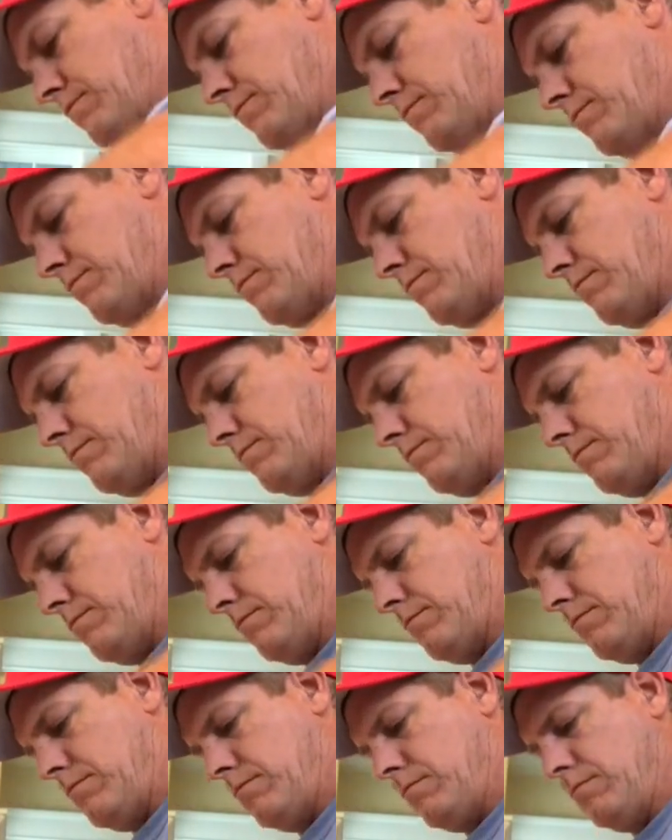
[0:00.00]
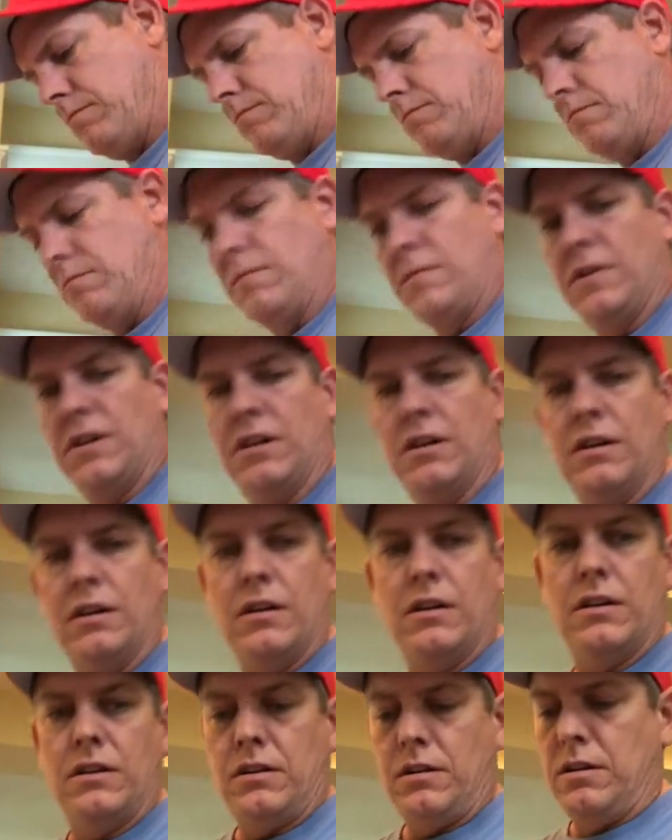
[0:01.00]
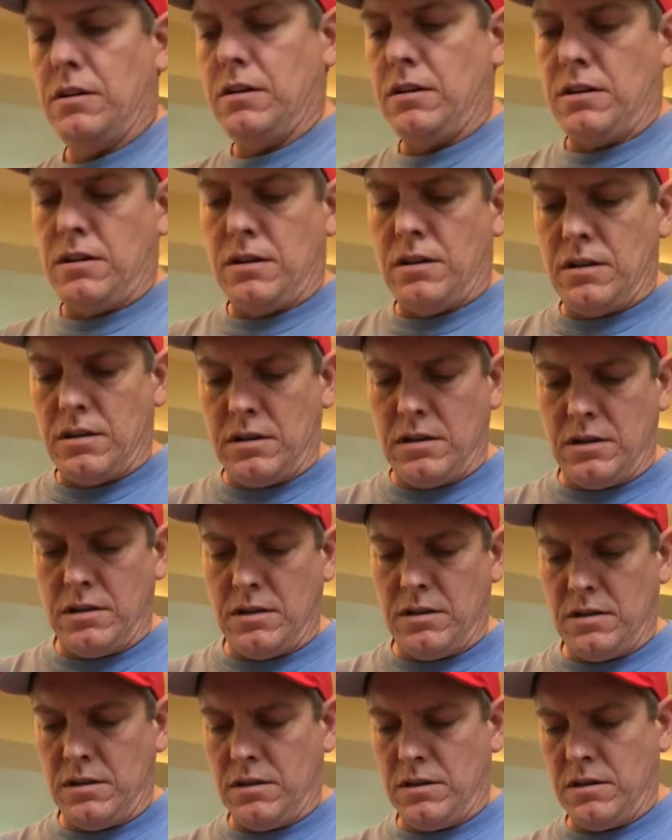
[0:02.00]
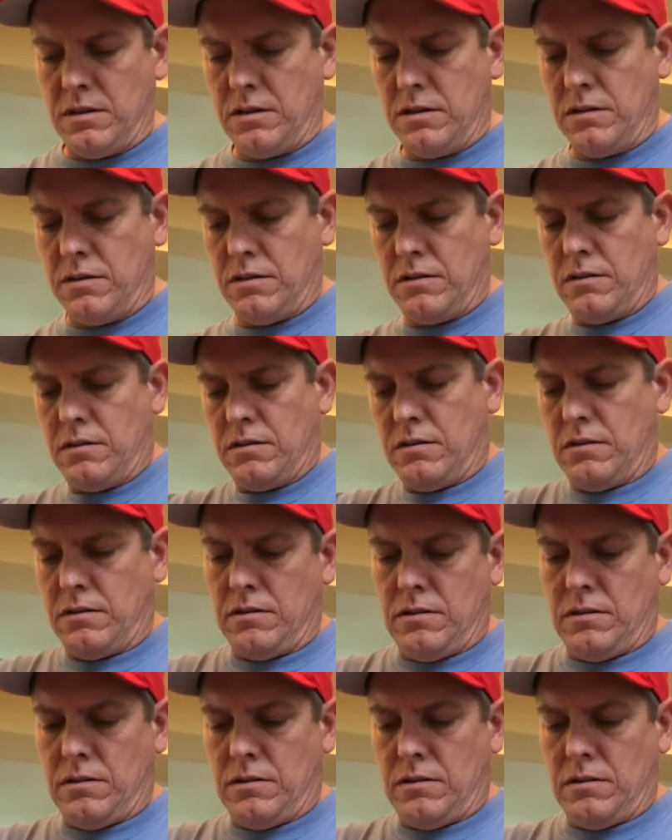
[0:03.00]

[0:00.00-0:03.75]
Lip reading: Nothing is said.